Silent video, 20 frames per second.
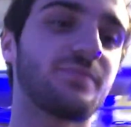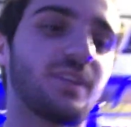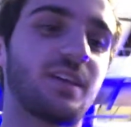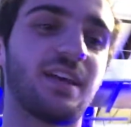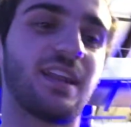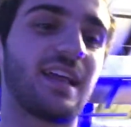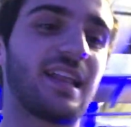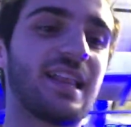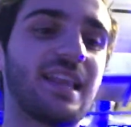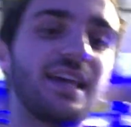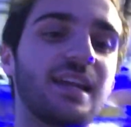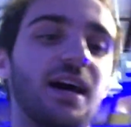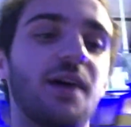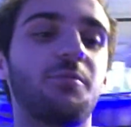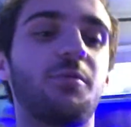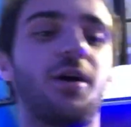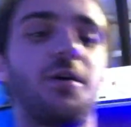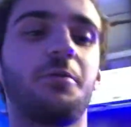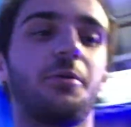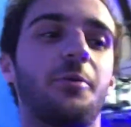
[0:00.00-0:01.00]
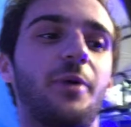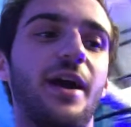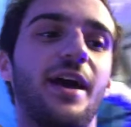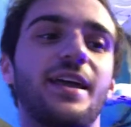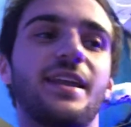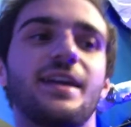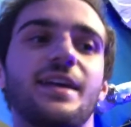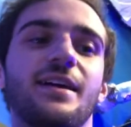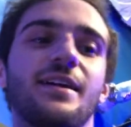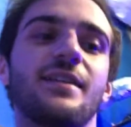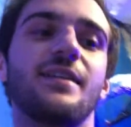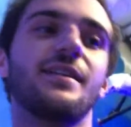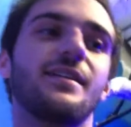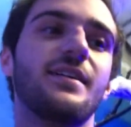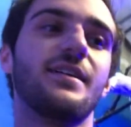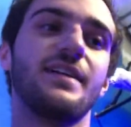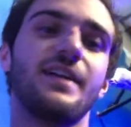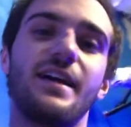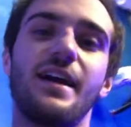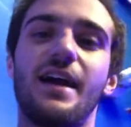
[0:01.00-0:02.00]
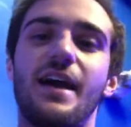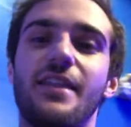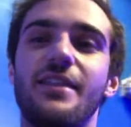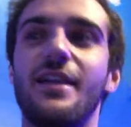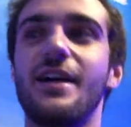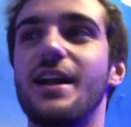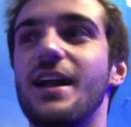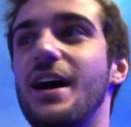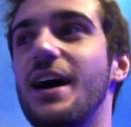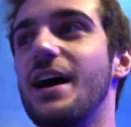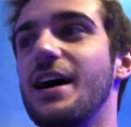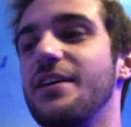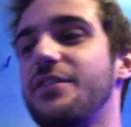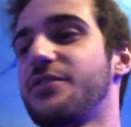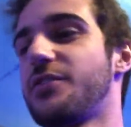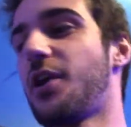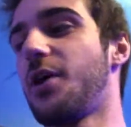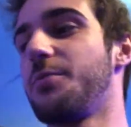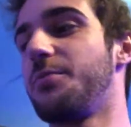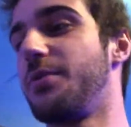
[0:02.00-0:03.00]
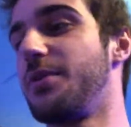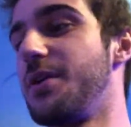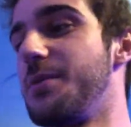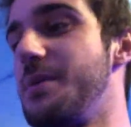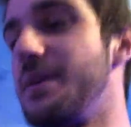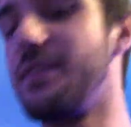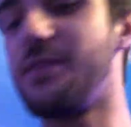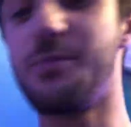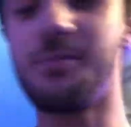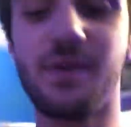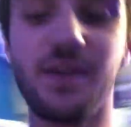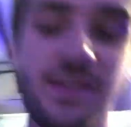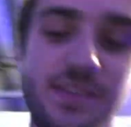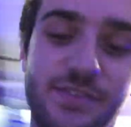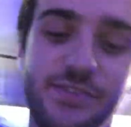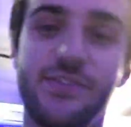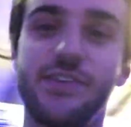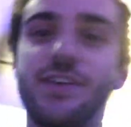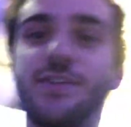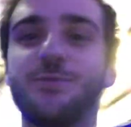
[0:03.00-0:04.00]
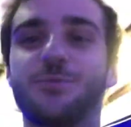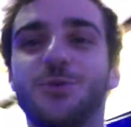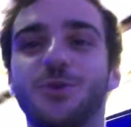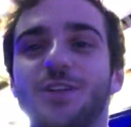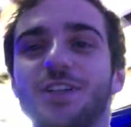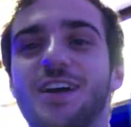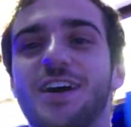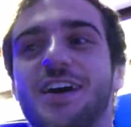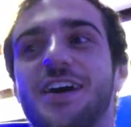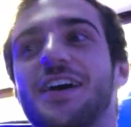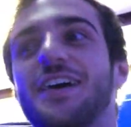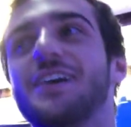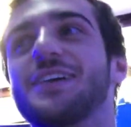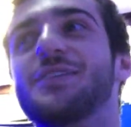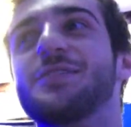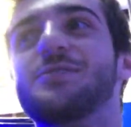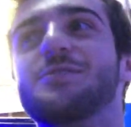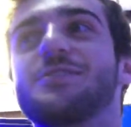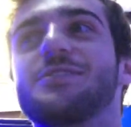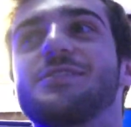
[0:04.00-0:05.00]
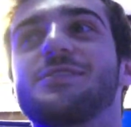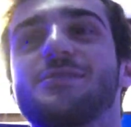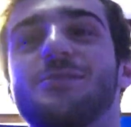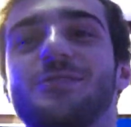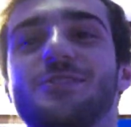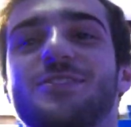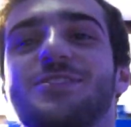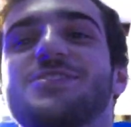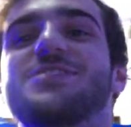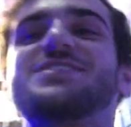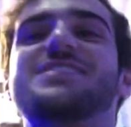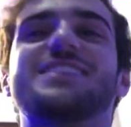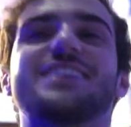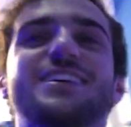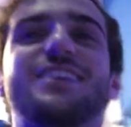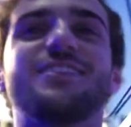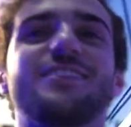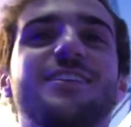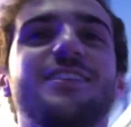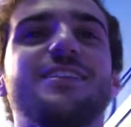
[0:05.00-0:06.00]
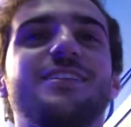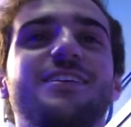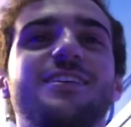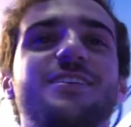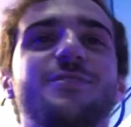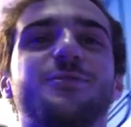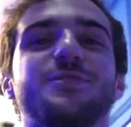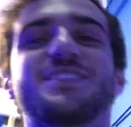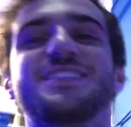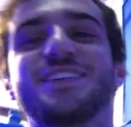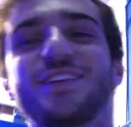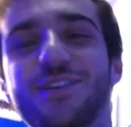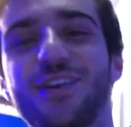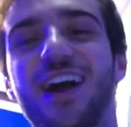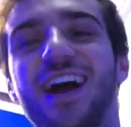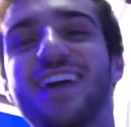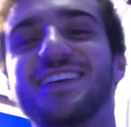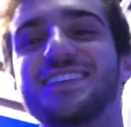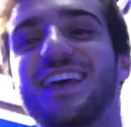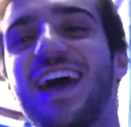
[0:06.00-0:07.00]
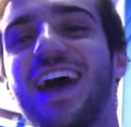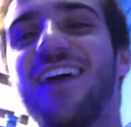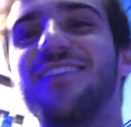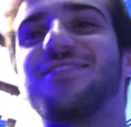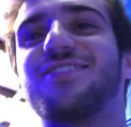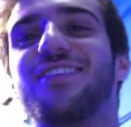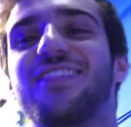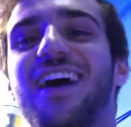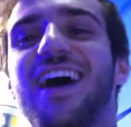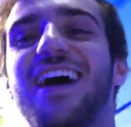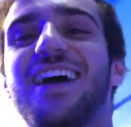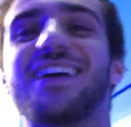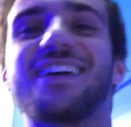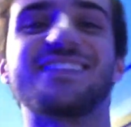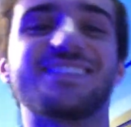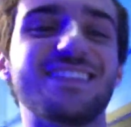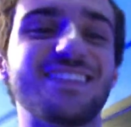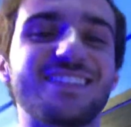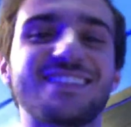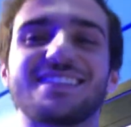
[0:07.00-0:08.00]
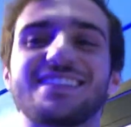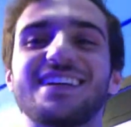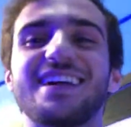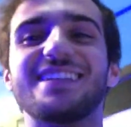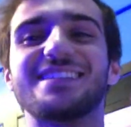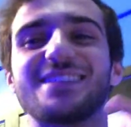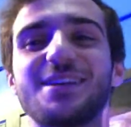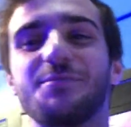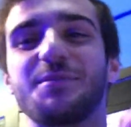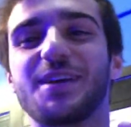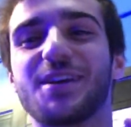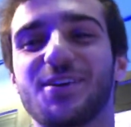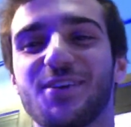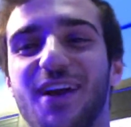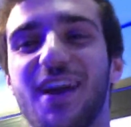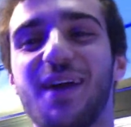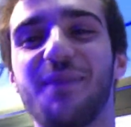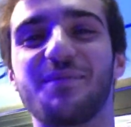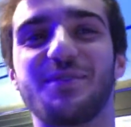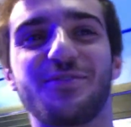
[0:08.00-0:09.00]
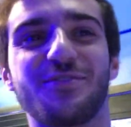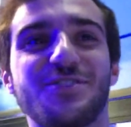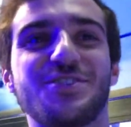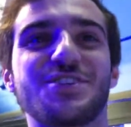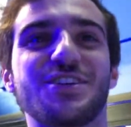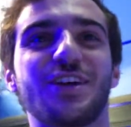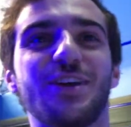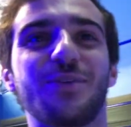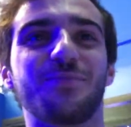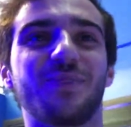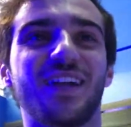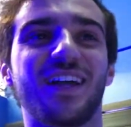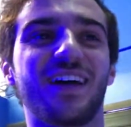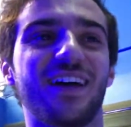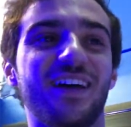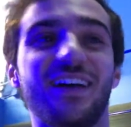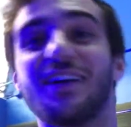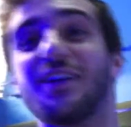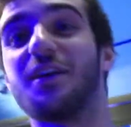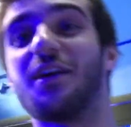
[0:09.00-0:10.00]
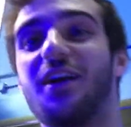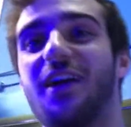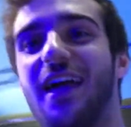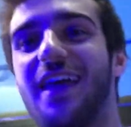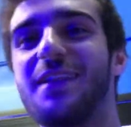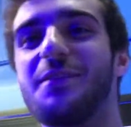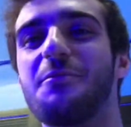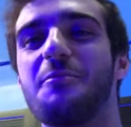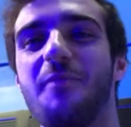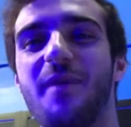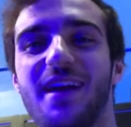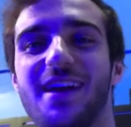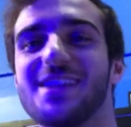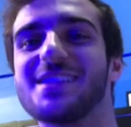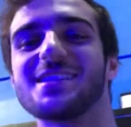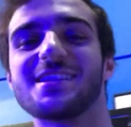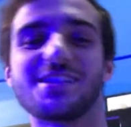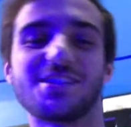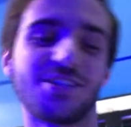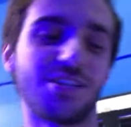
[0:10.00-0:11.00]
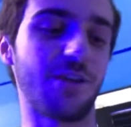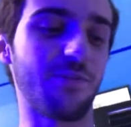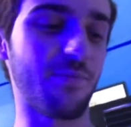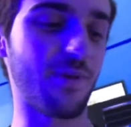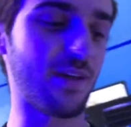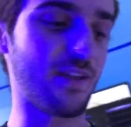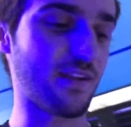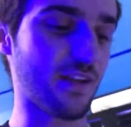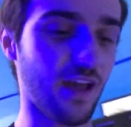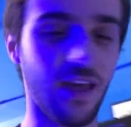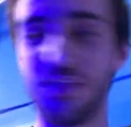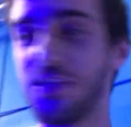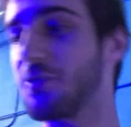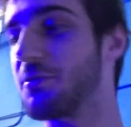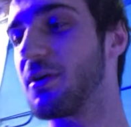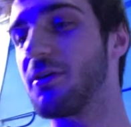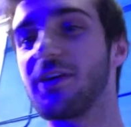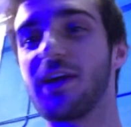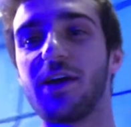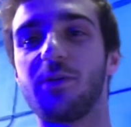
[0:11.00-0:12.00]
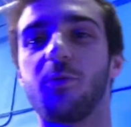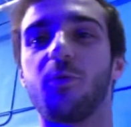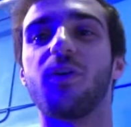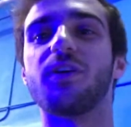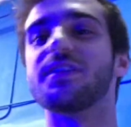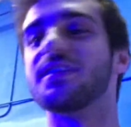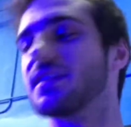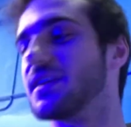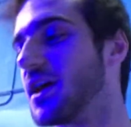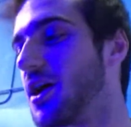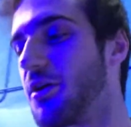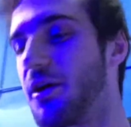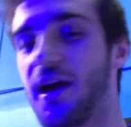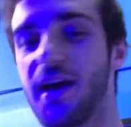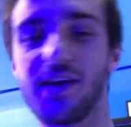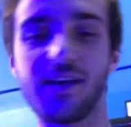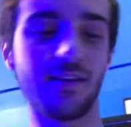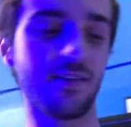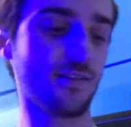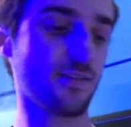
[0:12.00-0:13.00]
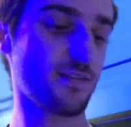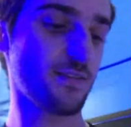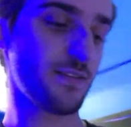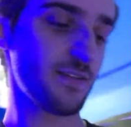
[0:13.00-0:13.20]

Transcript: We're gonna clean up while we're waiting, and then uh, start putting them into bins, and we'll uh, see. We'll see you guys after that, cause it's gonna be cramped for sure, but uh, an amazing shipment. I think we only had one DOA. Yeah,